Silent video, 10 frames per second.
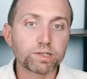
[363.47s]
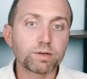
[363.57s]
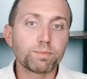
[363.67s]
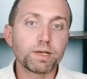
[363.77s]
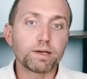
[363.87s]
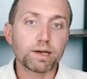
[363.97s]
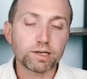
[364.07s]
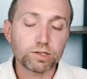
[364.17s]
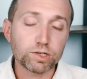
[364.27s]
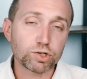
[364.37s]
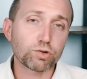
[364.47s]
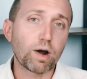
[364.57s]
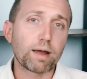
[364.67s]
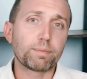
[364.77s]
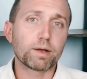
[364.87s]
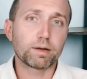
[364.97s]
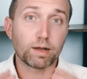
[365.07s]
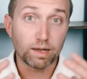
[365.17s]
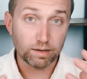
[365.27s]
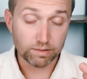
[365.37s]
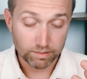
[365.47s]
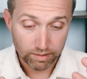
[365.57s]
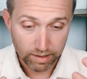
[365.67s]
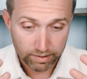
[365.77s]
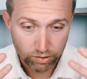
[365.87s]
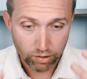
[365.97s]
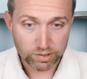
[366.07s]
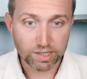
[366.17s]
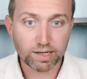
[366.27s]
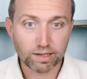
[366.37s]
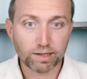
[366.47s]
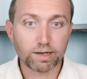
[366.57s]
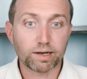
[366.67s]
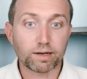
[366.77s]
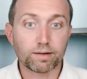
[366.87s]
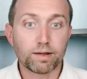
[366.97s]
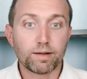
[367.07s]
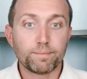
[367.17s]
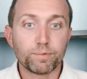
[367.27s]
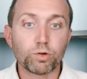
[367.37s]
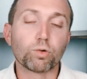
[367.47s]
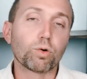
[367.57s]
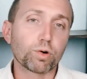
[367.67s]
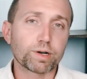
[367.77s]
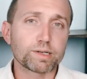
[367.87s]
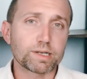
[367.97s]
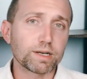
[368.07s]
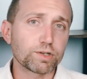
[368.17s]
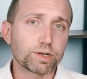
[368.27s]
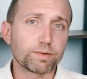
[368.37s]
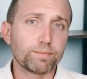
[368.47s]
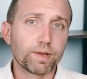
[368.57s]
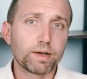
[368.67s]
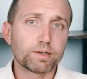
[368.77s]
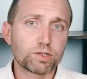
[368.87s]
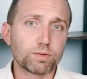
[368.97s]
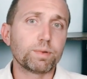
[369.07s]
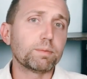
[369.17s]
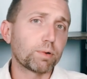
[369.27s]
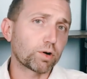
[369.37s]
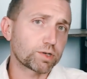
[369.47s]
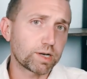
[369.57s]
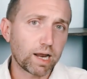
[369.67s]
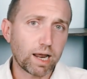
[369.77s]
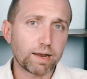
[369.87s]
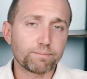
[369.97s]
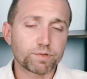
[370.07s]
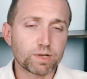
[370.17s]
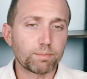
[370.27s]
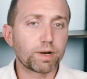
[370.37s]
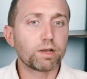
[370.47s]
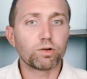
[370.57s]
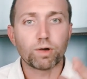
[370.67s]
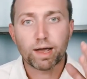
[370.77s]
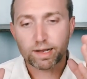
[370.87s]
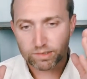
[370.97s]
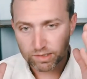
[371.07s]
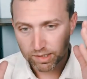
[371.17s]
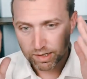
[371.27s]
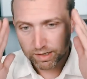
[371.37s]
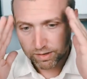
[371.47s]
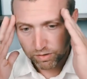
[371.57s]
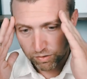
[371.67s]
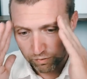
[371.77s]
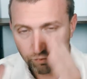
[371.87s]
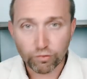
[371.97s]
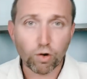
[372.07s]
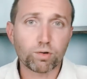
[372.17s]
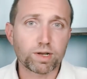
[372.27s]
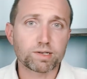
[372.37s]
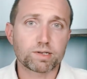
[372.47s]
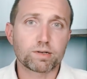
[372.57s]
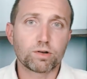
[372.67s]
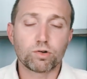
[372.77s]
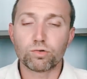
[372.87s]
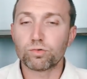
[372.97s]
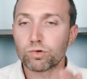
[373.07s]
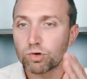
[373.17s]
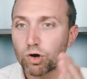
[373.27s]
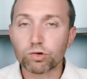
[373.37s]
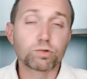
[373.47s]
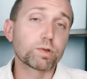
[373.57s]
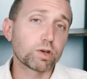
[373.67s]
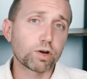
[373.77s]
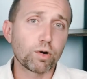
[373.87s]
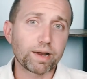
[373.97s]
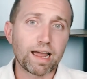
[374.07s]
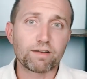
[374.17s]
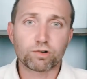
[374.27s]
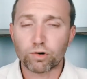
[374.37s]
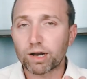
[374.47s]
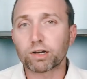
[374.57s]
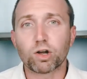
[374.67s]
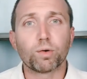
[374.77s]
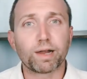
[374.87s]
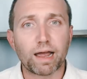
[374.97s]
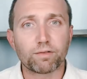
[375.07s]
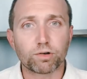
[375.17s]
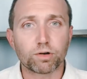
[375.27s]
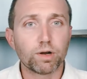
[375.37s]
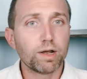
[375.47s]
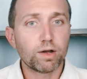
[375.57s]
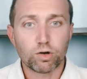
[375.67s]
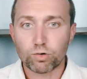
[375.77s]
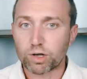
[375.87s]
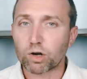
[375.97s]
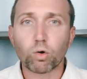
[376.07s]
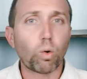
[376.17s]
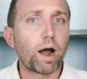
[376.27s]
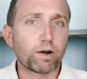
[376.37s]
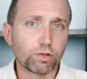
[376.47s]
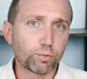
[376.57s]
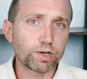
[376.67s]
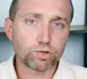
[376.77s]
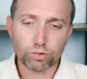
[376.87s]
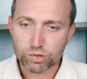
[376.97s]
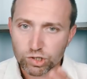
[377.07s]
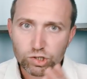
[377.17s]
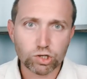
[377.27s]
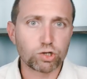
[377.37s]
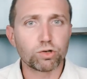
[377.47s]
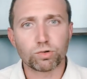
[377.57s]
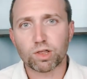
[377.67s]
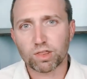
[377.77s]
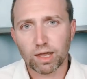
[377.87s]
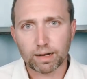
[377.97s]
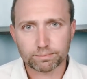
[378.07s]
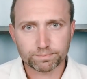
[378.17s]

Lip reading: to be describing and articulating your organization to be person A, somebody who has the focus, who knows what they're going after, who can acquire the resources to do the thing.